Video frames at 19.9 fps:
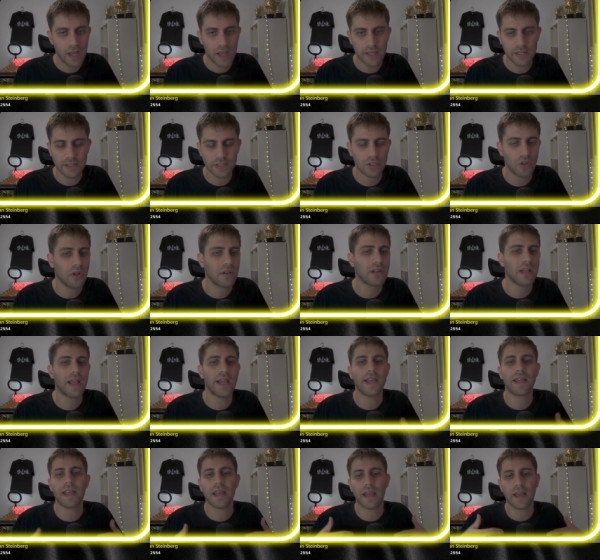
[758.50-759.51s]
It's not
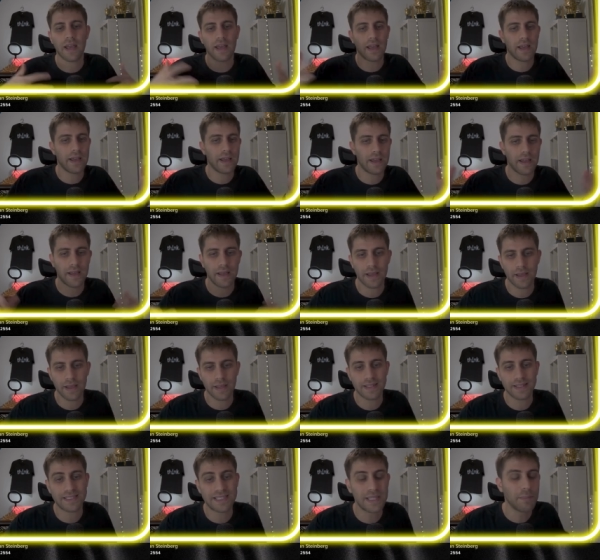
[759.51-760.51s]
like a
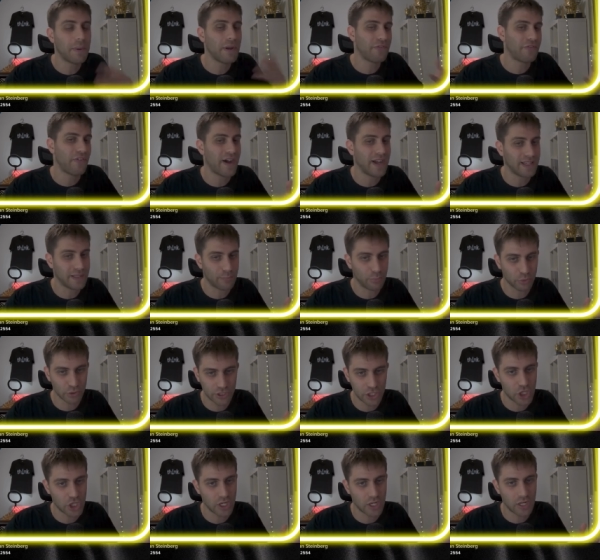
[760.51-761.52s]
uh, uh, simplify the
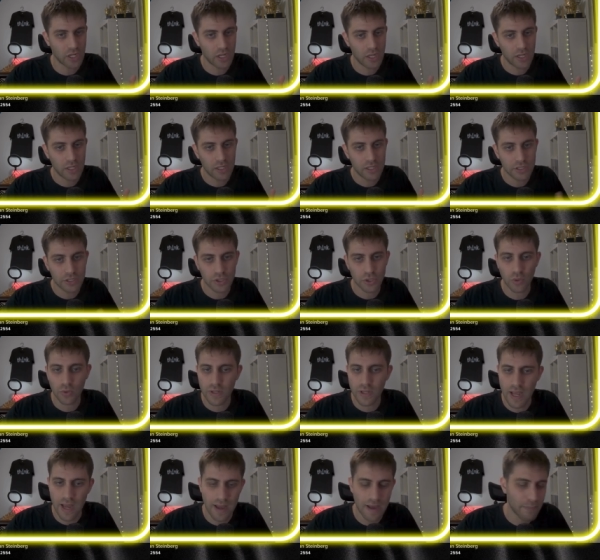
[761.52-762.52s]
position. So
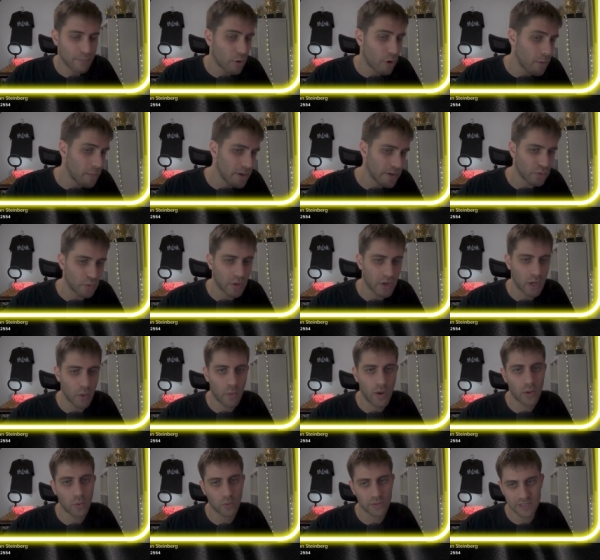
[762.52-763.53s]
yeah, probably rook
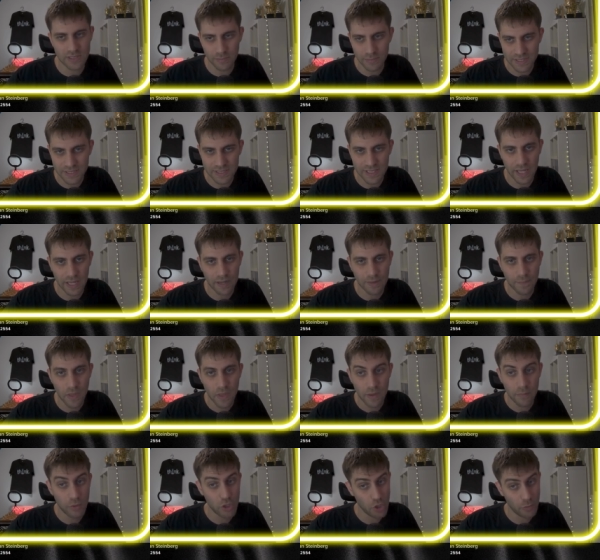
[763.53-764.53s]
a1 was the mistake.
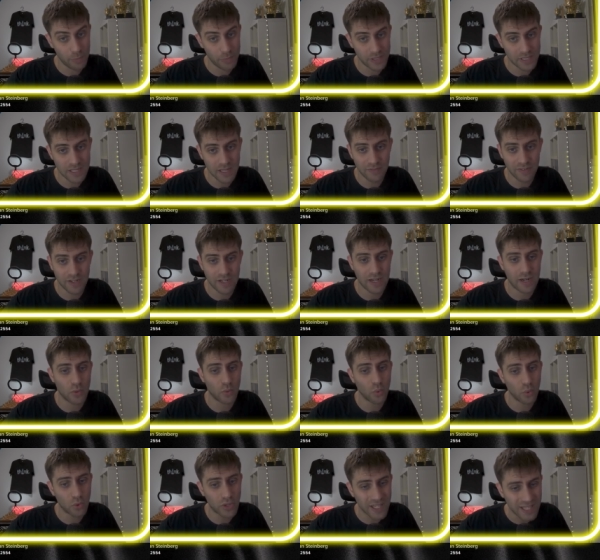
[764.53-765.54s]
Bishop e7 and a
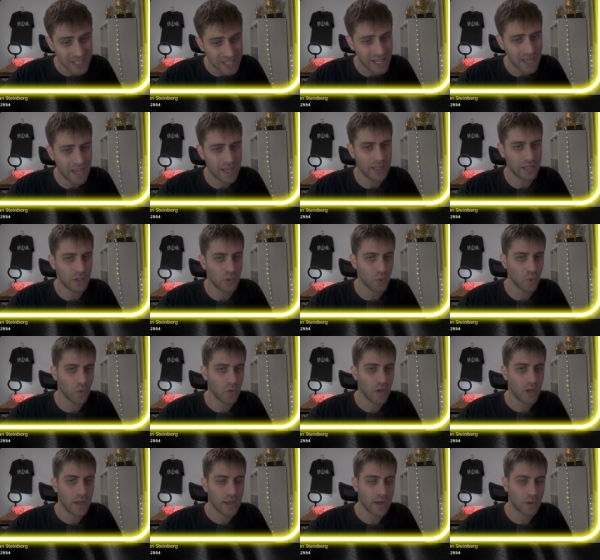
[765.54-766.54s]
rook e 2
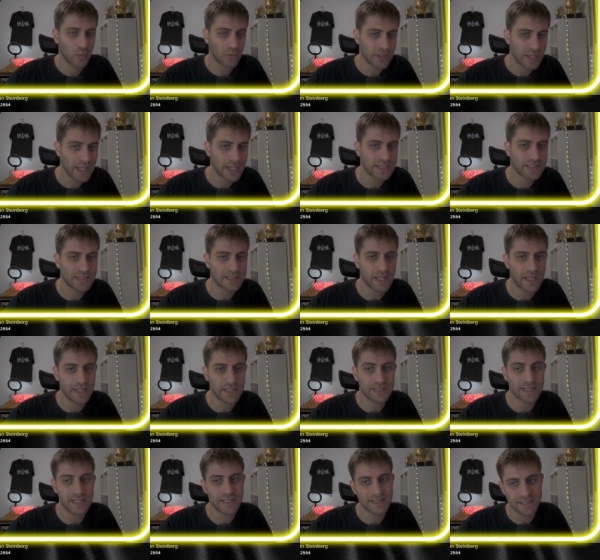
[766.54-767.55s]
now takes,
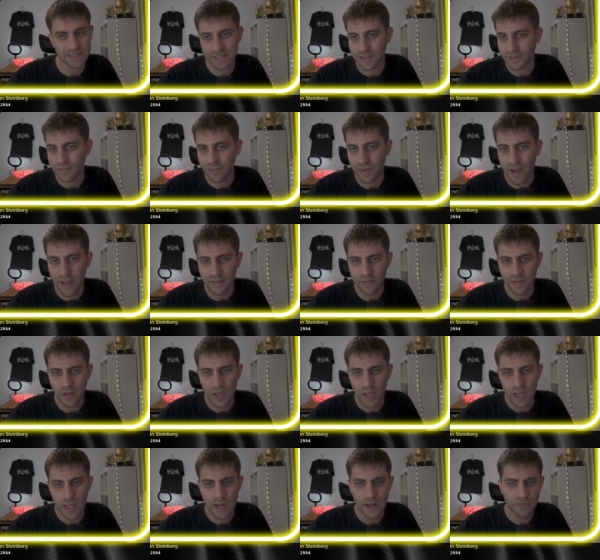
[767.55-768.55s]
takes, and c5,
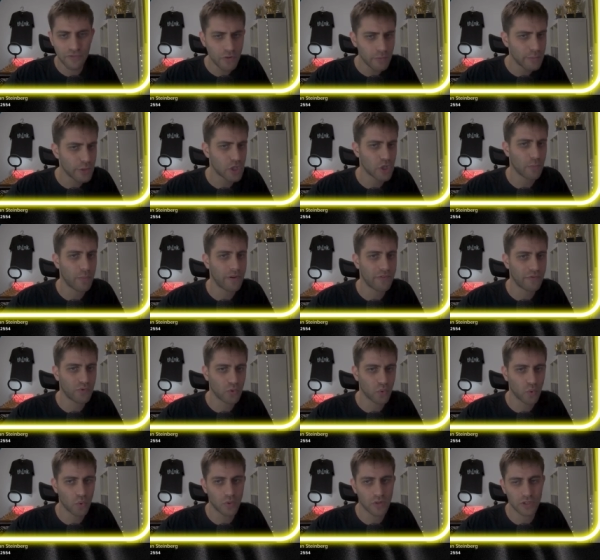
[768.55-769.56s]
and after bishop
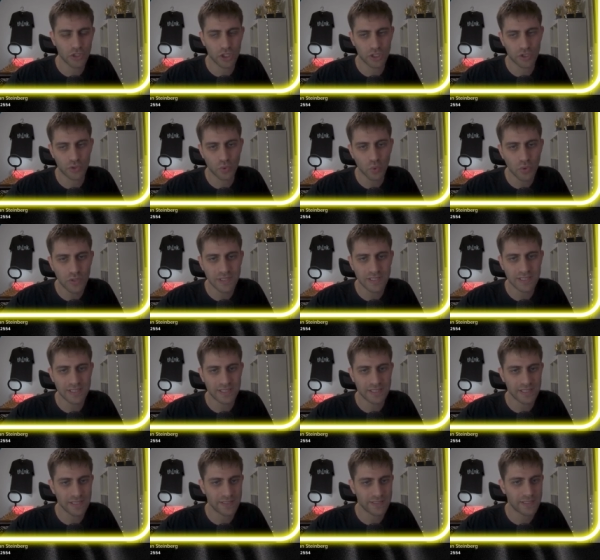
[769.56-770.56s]
f2, just rook
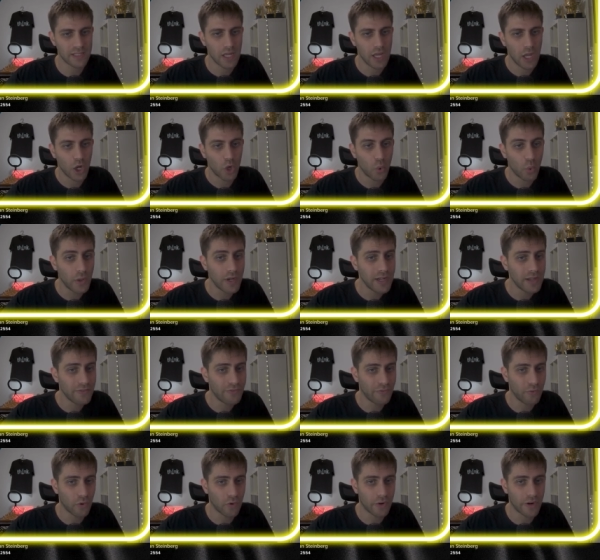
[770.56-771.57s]
c6, queen
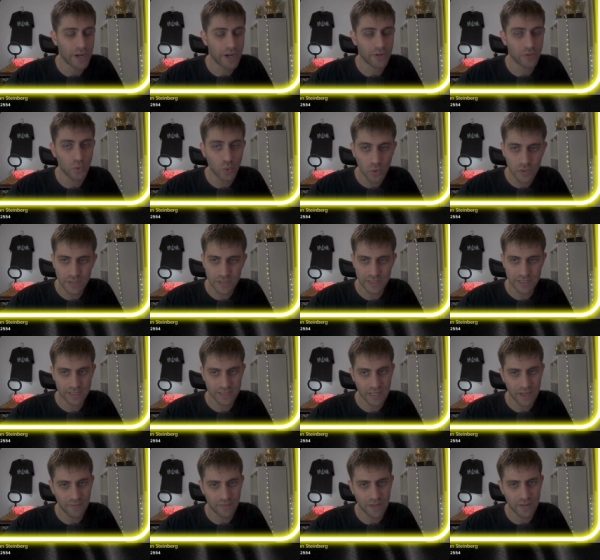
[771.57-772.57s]
a4 and rook
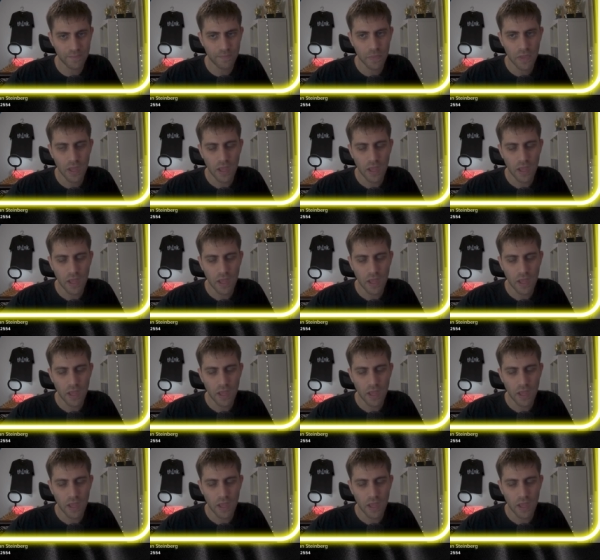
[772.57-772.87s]
c7,